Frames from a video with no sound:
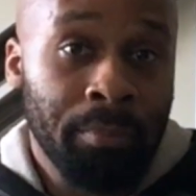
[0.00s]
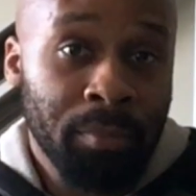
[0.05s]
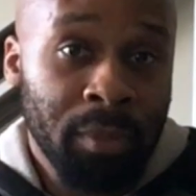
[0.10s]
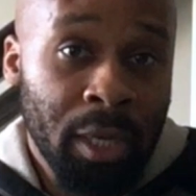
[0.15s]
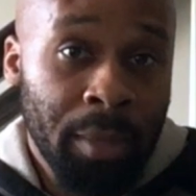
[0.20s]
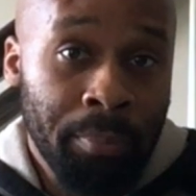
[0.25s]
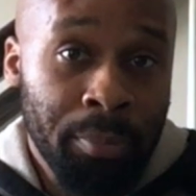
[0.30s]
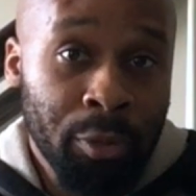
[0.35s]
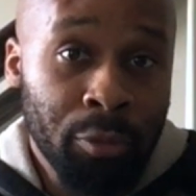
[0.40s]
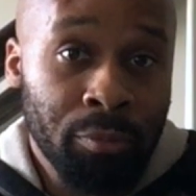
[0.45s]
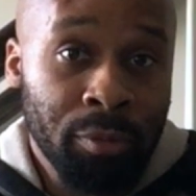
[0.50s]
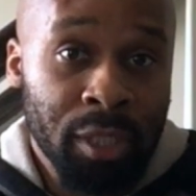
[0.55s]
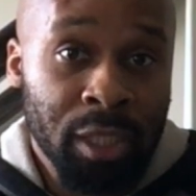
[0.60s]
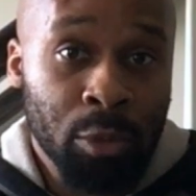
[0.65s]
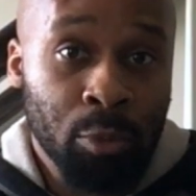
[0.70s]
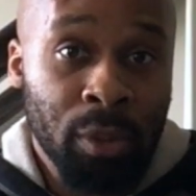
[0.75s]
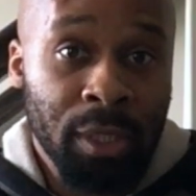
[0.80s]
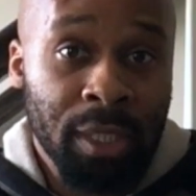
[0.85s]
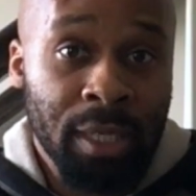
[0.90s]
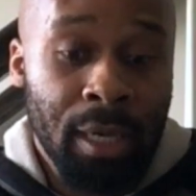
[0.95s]
debut
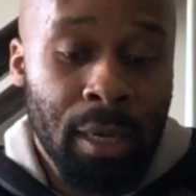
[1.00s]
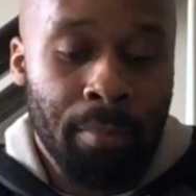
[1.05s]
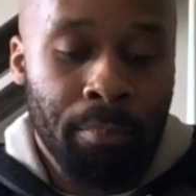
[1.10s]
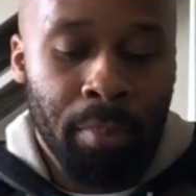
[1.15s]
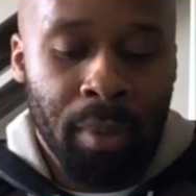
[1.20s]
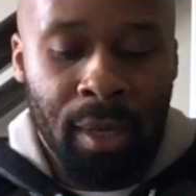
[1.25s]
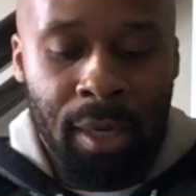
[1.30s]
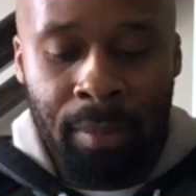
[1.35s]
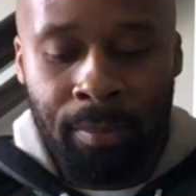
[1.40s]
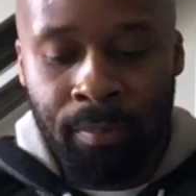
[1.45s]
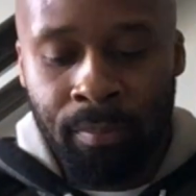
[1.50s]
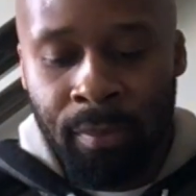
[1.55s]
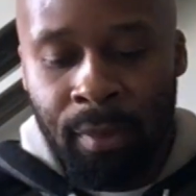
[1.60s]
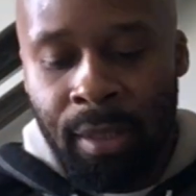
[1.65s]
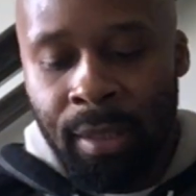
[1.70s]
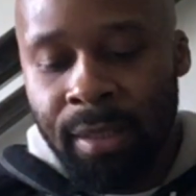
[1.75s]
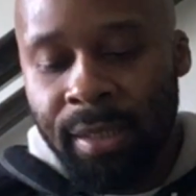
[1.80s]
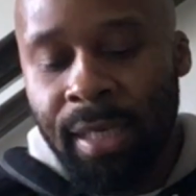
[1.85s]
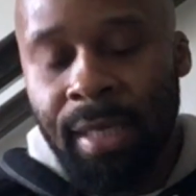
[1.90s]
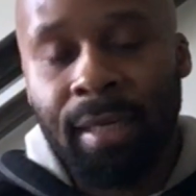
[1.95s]
this weekend, but
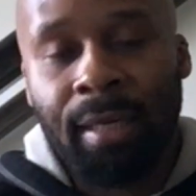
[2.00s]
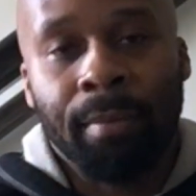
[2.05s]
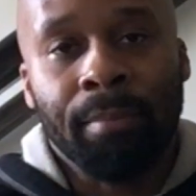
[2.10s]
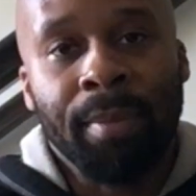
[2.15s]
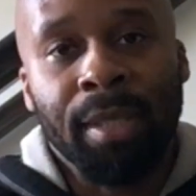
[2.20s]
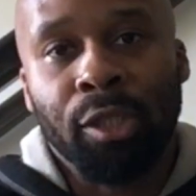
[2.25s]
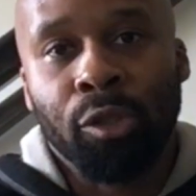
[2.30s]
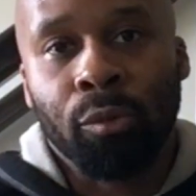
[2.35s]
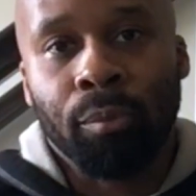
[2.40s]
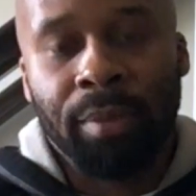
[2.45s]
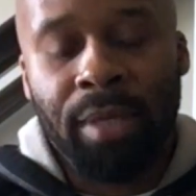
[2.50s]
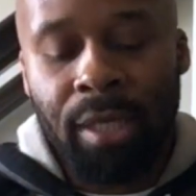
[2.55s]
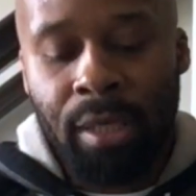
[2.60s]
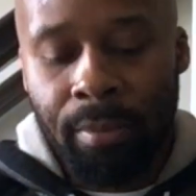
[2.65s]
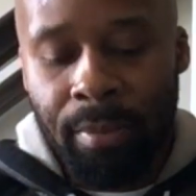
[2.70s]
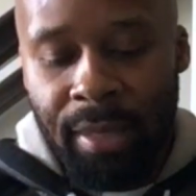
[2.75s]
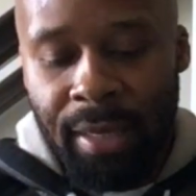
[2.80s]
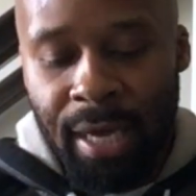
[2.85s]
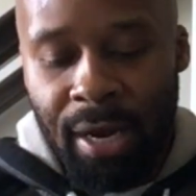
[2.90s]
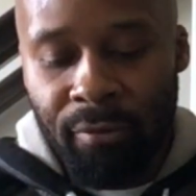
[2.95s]
Jaylan Mitchell beat
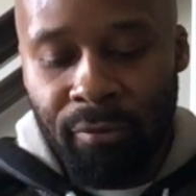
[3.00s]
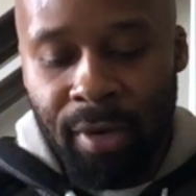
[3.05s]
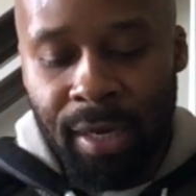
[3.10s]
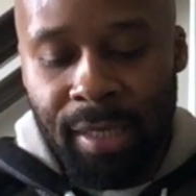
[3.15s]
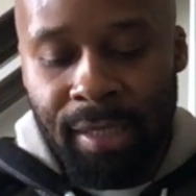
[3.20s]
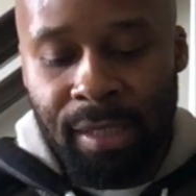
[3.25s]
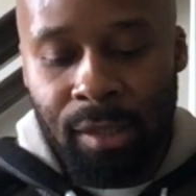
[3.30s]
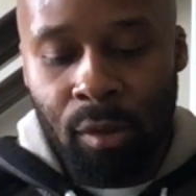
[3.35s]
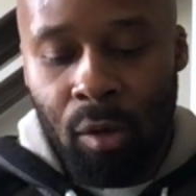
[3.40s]
him in that race,